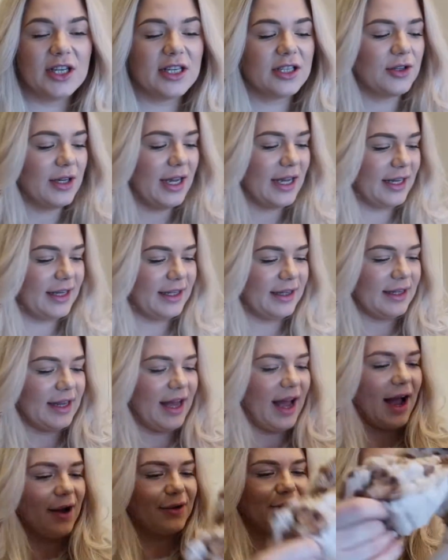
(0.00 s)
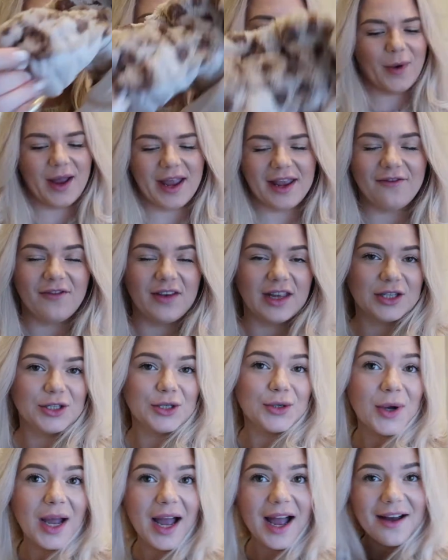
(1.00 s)
just to get it out of the way, we
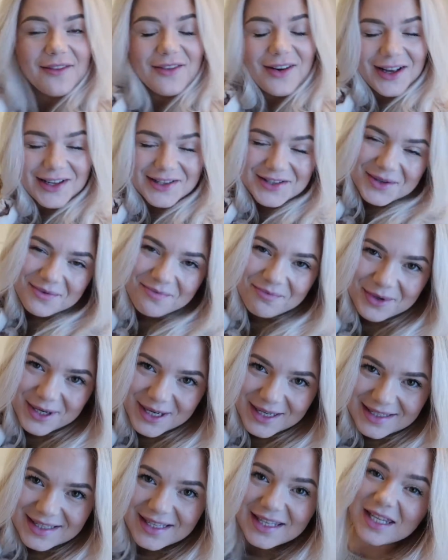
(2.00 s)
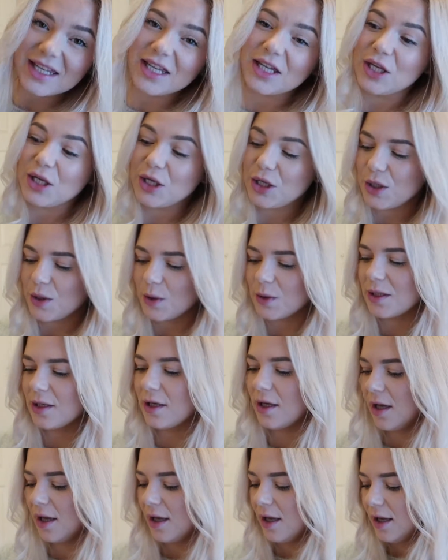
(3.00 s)
do have lots of pretty cute
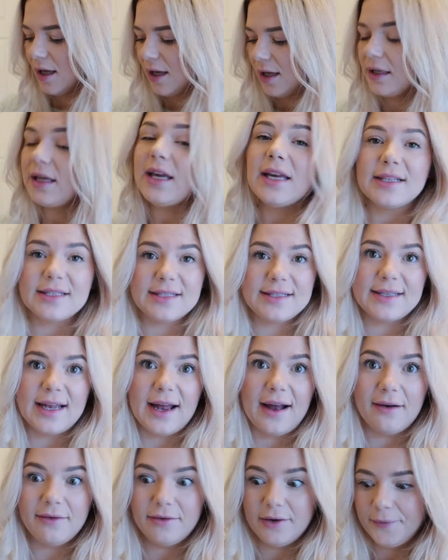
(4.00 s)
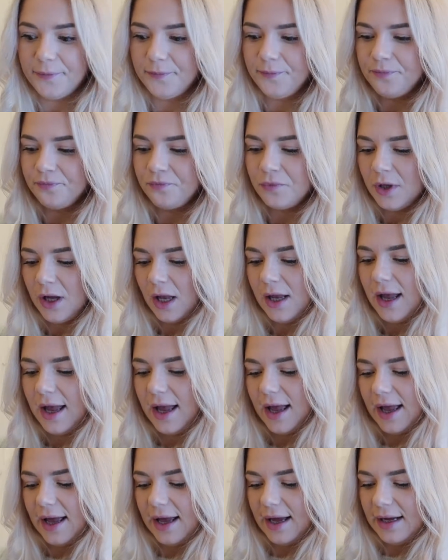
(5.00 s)
kid stuff.
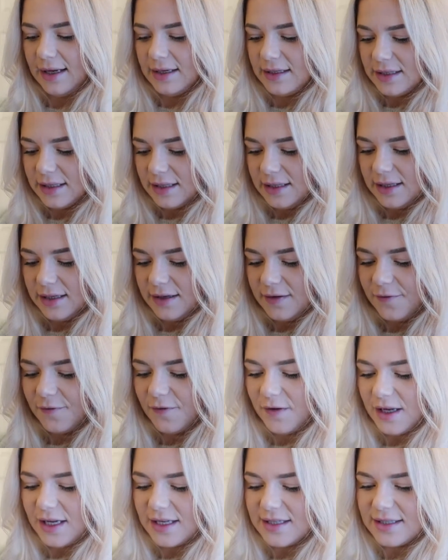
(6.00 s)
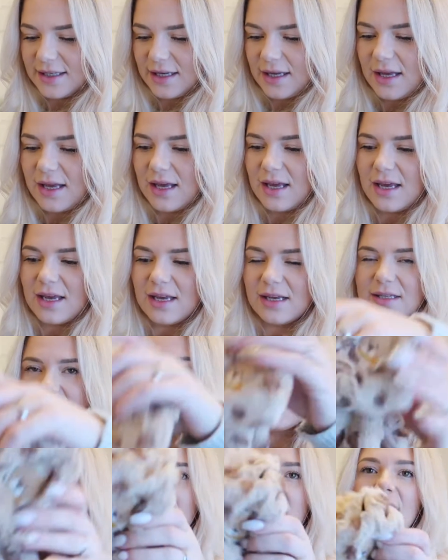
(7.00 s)
And this
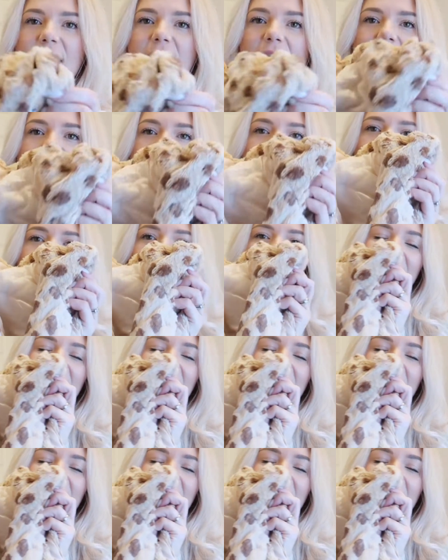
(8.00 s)
is a